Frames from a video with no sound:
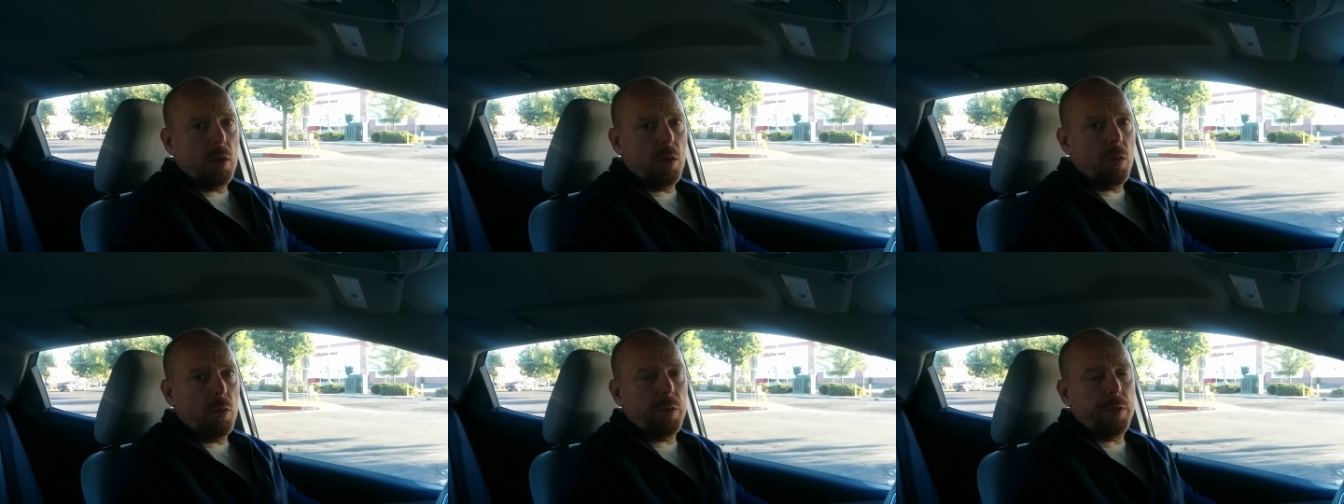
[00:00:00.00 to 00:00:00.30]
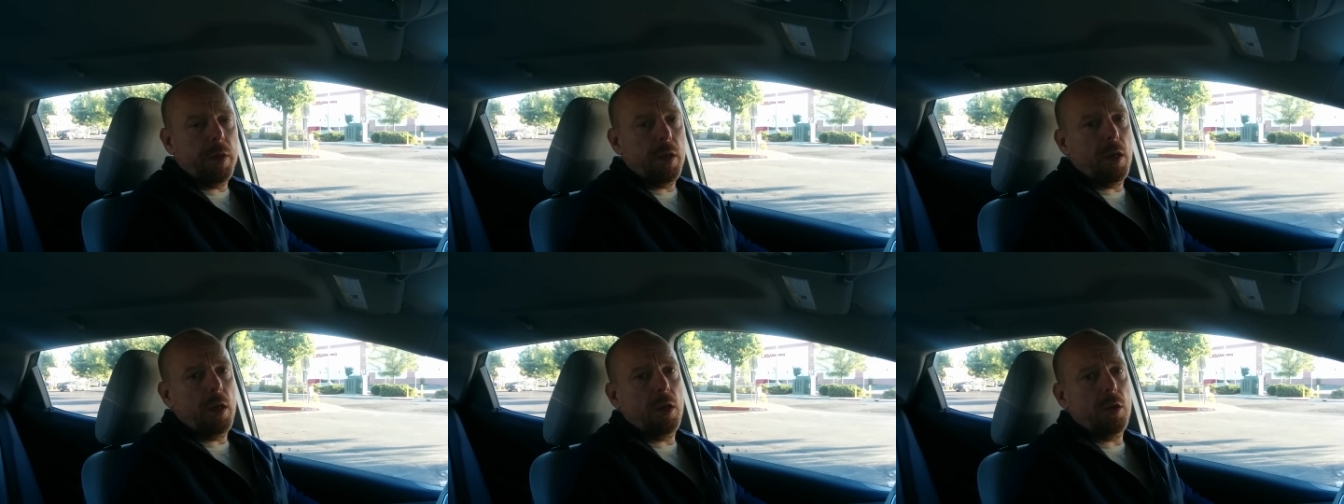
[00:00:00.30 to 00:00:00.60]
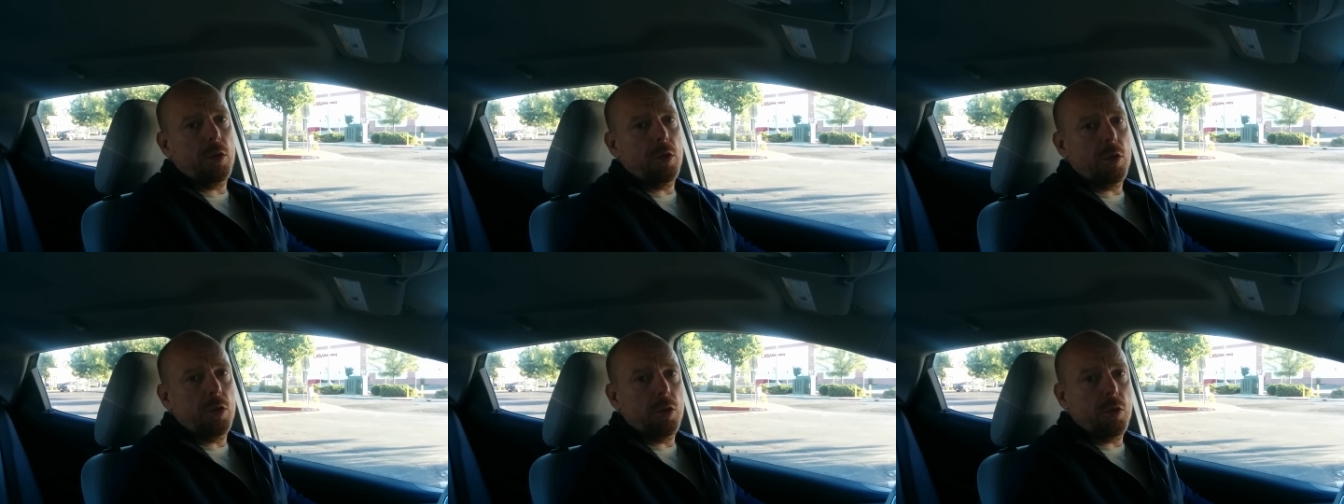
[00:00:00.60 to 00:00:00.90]
only
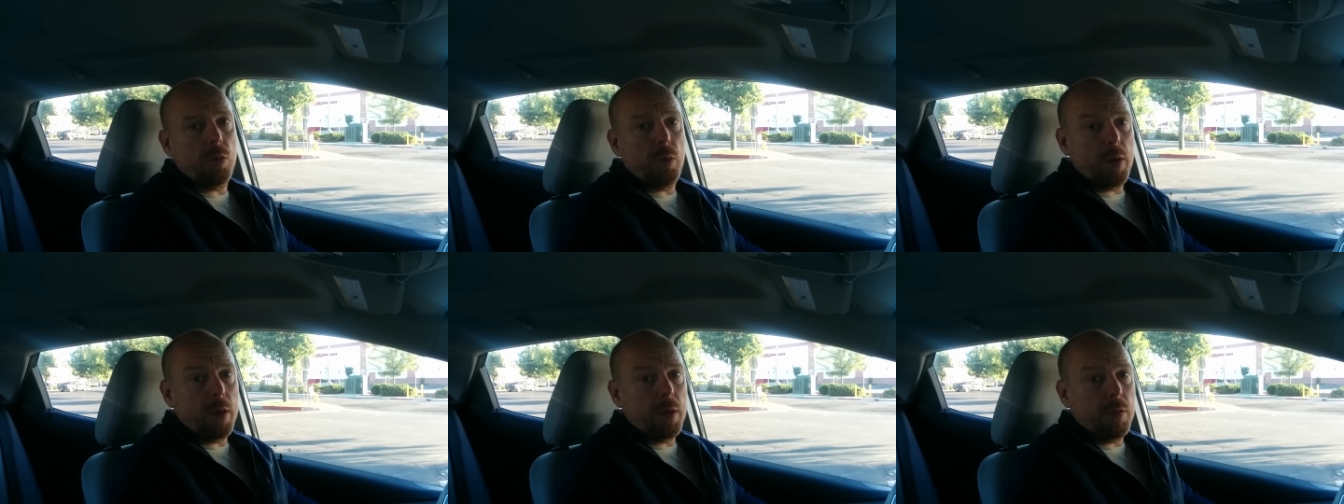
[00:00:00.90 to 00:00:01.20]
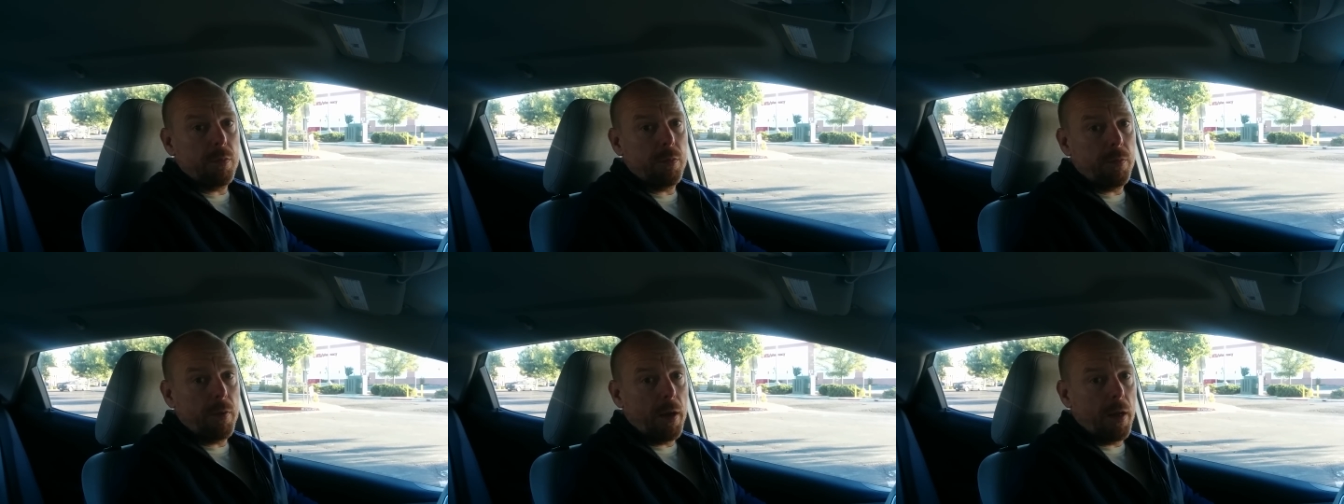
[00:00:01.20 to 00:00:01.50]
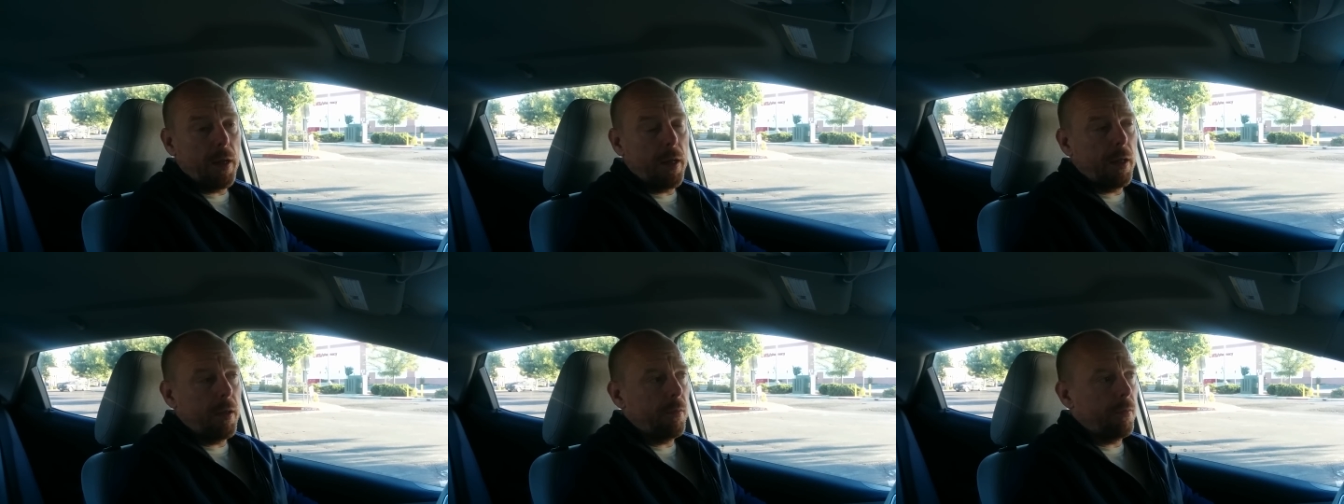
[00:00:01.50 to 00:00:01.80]

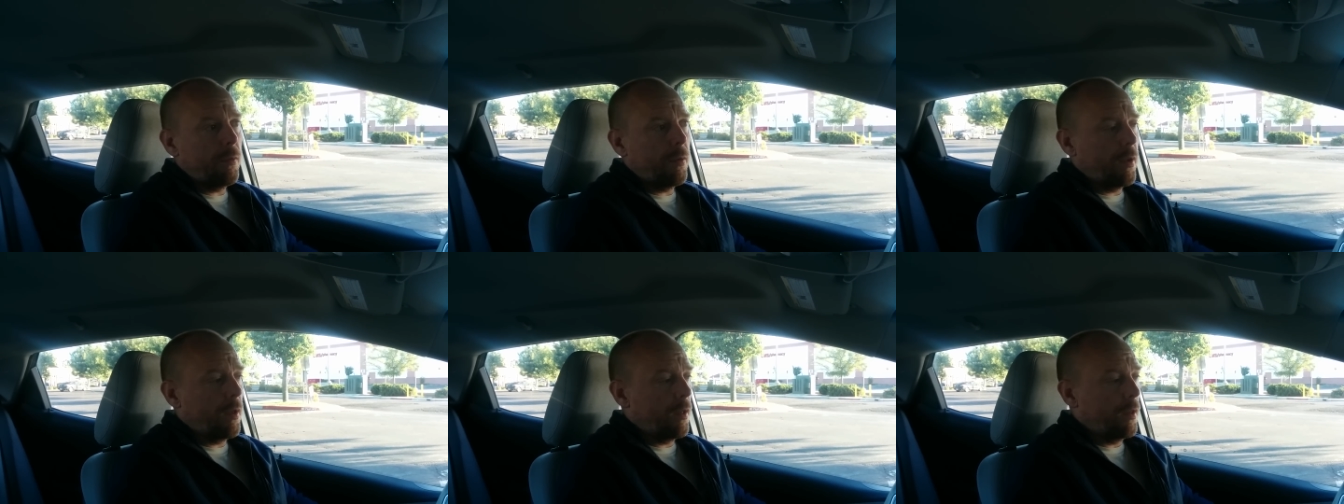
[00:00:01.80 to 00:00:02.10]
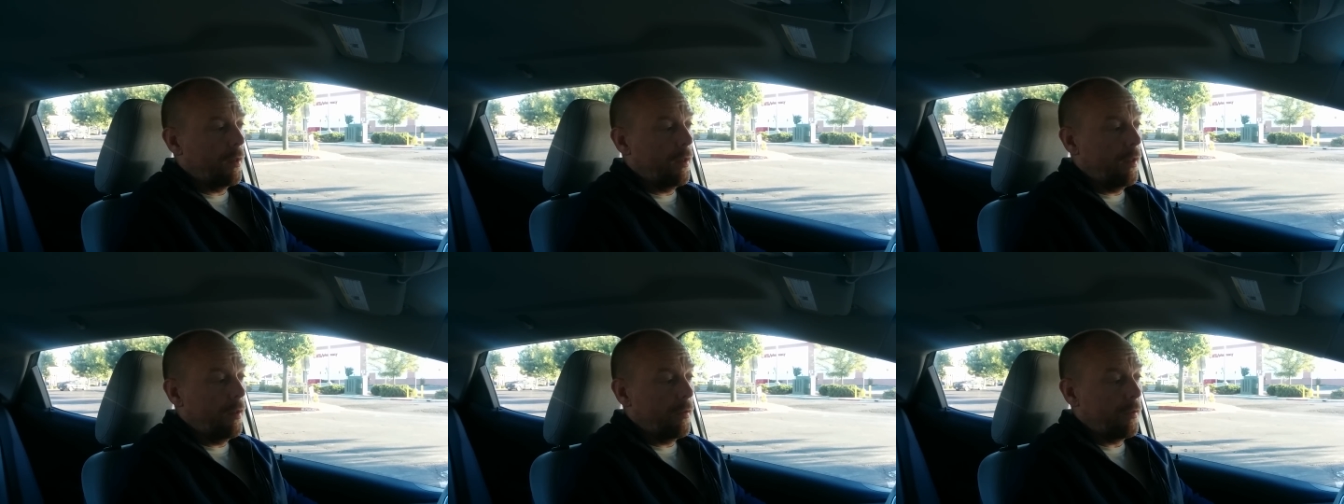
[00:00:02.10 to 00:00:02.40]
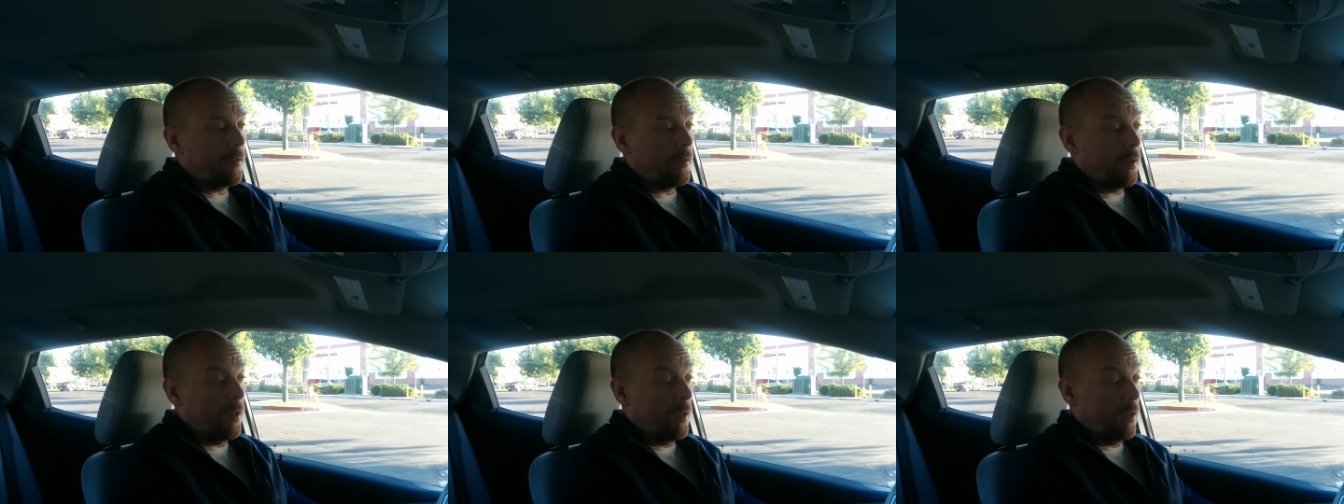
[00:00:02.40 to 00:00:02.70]
125, at
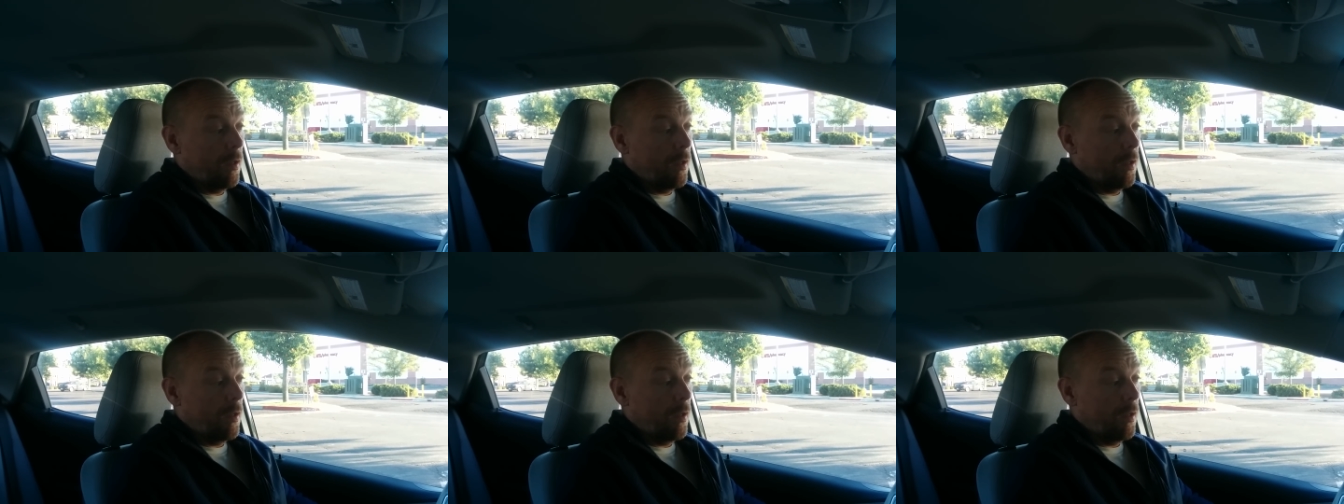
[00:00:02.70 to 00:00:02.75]
least